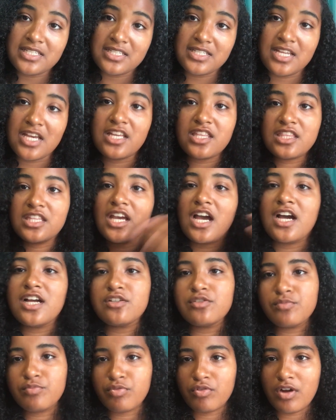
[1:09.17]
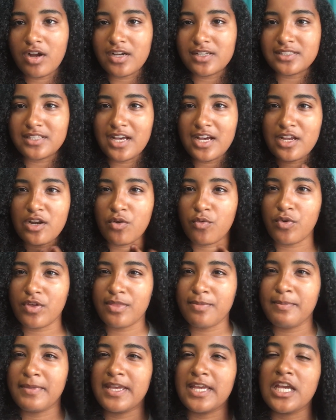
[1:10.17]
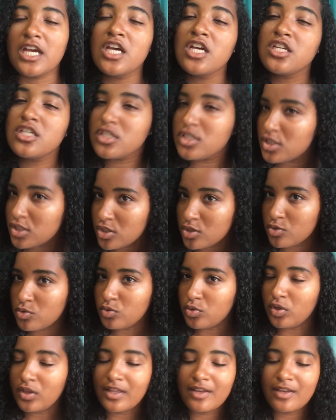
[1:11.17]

to take the hydrogen peroxide with me to school.